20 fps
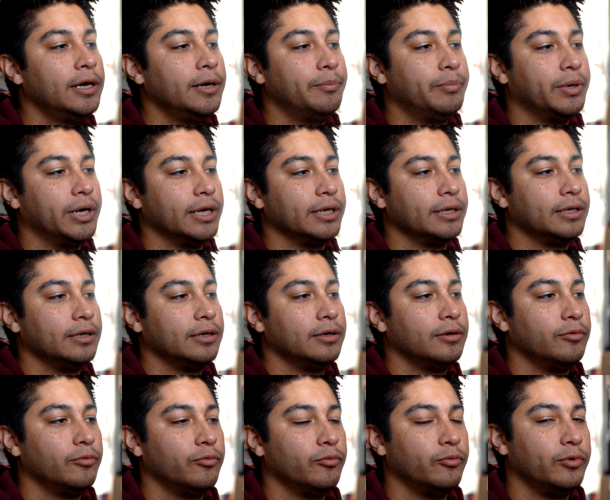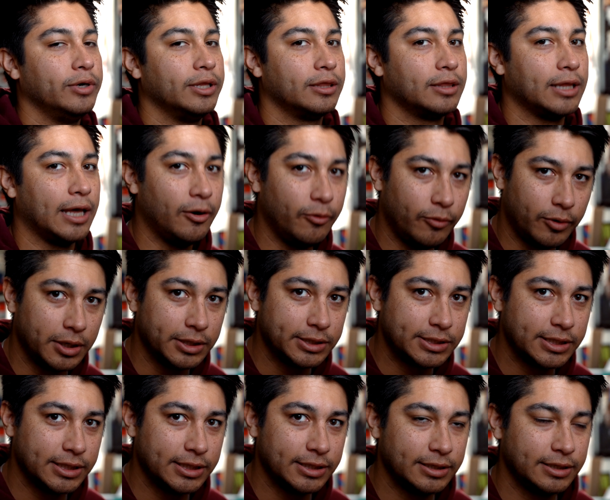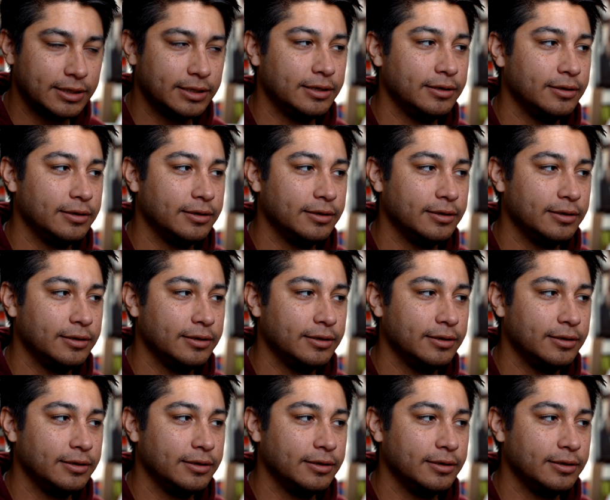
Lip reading: But without Wanted